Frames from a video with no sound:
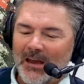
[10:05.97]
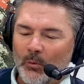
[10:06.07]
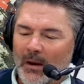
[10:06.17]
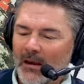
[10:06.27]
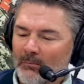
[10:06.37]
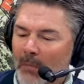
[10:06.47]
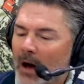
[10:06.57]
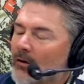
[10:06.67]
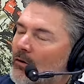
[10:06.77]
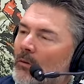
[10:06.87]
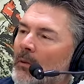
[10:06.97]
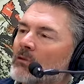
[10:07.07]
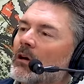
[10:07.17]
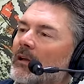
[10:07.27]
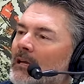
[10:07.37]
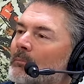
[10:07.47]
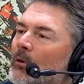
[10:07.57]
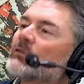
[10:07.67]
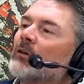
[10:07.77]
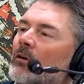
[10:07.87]
We monitored a bunch of
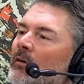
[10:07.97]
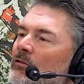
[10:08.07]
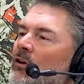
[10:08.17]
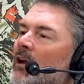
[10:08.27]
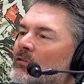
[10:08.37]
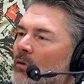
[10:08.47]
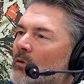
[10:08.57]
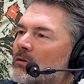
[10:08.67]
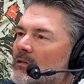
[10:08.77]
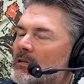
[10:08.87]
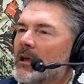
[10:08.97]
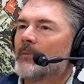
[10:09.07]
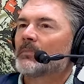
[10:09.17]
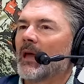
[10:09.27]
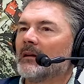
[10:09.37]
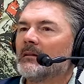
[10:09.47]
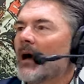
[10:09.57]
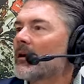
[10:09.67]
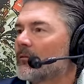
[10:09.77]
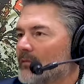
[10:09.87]
in-person hunter education courses, and
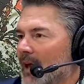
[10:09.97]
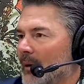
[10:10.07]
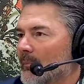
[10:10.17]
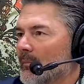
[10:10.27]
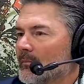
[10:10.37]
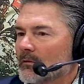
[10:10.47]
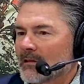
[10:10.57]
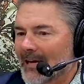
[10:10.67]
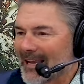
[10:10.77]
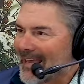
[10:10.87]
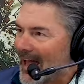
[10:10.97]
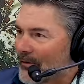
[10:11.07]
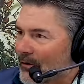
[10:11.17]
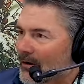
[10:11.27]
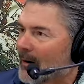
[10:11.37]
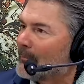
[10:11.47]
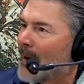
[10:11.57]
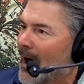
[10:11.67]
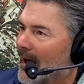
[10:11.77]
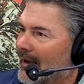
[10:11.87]
none of them together
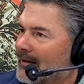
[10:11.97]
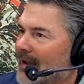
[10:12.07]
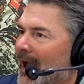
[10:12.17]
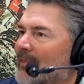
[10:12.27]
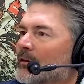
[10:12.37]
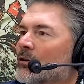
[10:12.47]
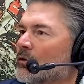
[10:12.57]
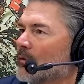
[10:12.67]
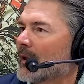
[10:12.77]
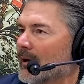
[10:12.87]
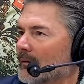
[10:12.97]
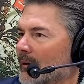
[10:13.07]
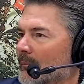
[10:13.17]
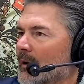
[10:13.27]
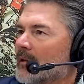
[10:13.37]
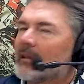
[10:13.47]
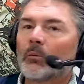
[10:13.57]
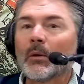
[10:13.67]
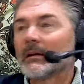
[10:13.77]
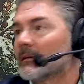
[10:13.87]
combined had the curriculum that
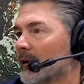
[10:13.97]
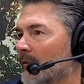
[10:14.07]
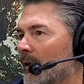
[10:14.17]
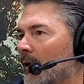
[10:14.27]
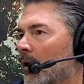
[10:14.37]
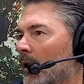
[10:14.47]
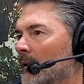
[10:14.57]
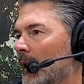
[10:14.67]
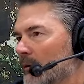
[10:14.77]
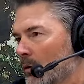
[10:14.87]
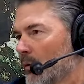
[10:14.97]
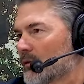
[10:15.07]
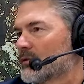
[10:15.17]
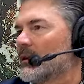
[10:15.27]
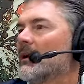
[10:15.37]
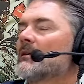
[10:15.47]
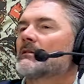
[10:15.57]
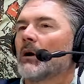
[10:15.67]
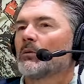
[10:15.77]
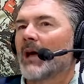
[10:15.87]
we delivered in our online course.
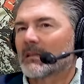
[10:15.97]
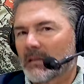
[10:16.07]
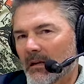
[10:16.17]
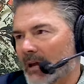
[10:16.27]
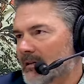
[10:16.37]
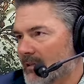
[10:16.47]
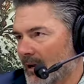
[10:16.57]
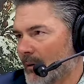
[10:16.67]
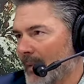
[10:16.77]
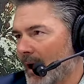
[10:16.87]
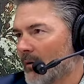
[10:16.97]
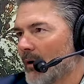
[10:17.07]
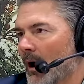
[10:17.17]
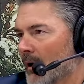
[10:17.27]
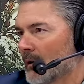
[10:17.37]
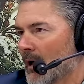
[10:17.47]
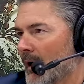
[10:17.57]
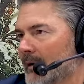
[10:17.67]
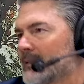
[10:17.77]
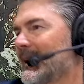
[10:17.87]
So that's the nice thing about
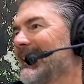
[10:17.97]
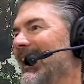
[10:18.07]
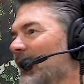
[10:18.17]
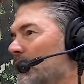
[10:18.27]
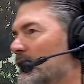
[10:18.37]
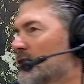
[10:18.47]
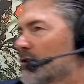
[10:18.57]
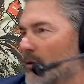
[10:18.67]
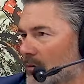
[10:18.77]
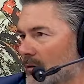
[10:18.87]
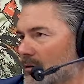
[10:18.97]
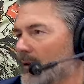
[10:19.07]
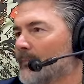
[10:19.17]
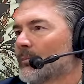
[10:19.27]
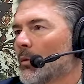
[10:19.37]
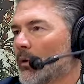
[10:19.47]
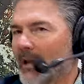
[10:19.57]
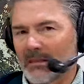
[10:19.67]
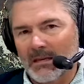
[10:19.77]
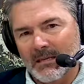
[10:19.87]
online, is that every student will
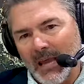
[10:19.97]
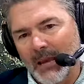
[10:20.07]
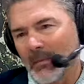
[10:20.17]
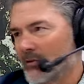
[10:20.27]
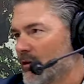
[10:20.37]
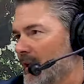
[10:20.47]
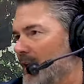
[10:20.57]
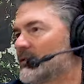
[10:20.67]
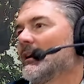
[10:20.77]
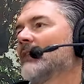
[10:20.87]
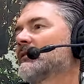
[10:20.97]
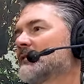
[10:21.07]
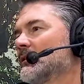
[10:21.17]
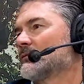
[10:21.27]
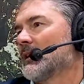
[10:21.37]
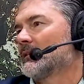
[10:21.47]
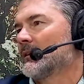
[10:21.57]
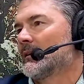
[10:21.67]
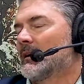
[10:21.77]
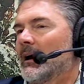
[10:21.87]
get the same education every single
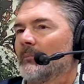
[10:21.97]
solitary time.